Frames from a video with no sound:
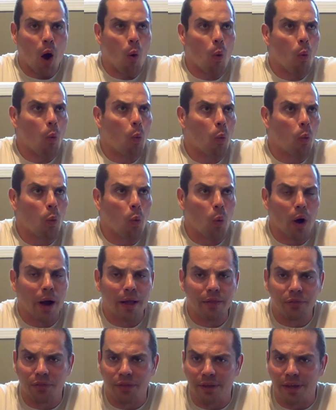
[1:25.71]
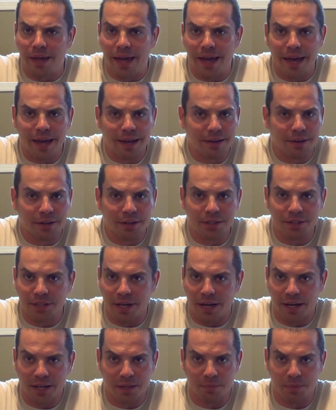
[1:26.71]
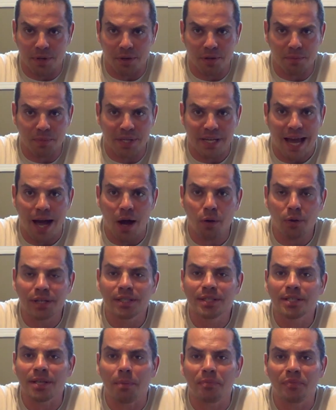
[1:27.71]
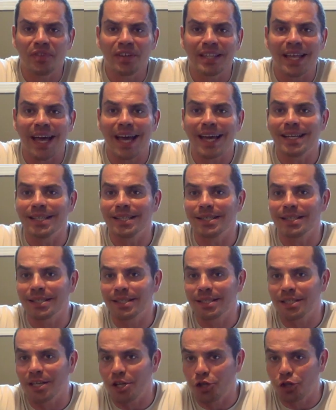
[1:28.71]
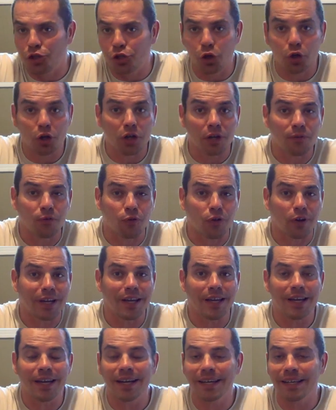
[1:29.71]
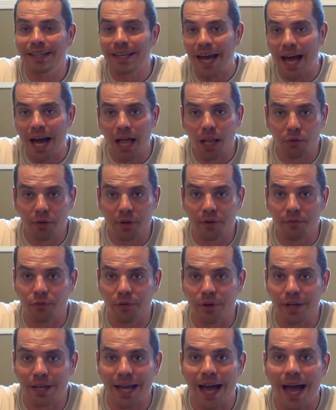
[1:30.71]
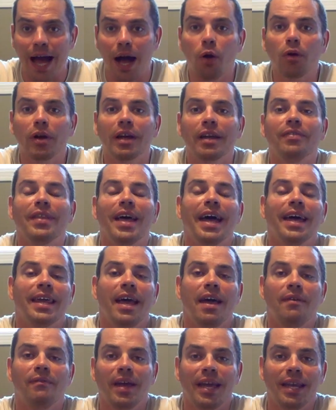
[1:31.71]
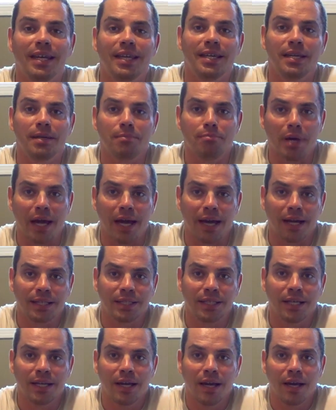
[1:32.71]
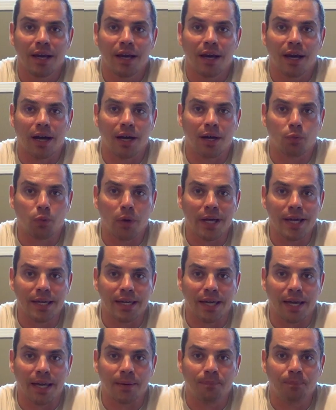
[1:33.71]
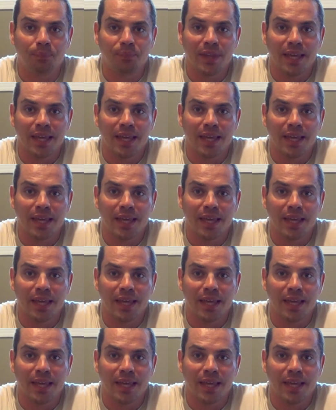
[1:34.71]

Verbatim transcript: what the heck are you talking about? I mean, how can something that is sugar-free, calorie-free, how can that have any impact on weight gain?